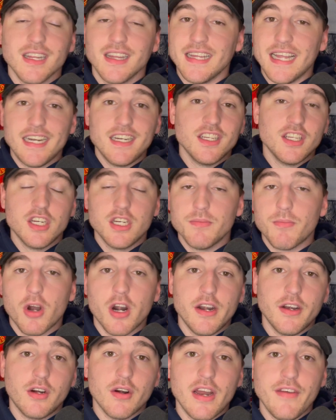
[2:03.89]
led to the
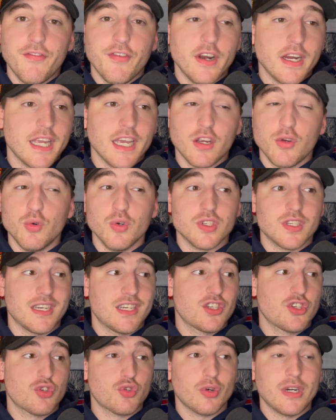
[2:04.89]
Damari Gray free kick, who was
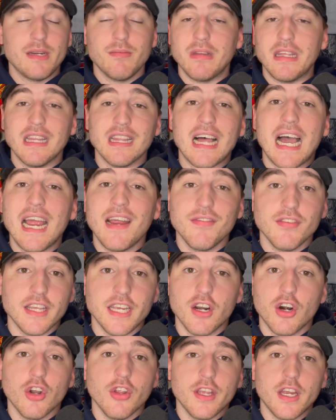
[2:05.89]
extremely lively
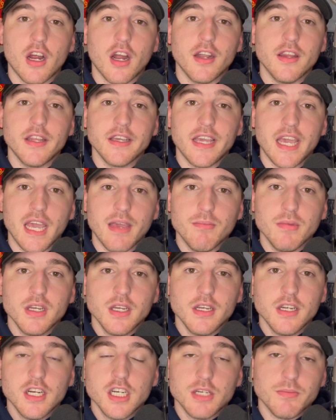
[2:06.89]
early on in the game.
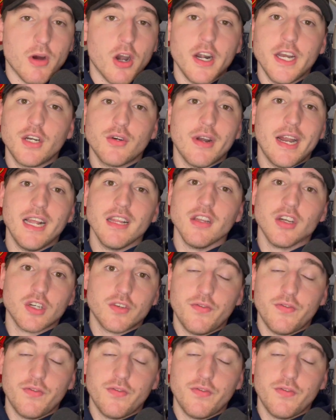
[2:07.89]
Damari Gray looked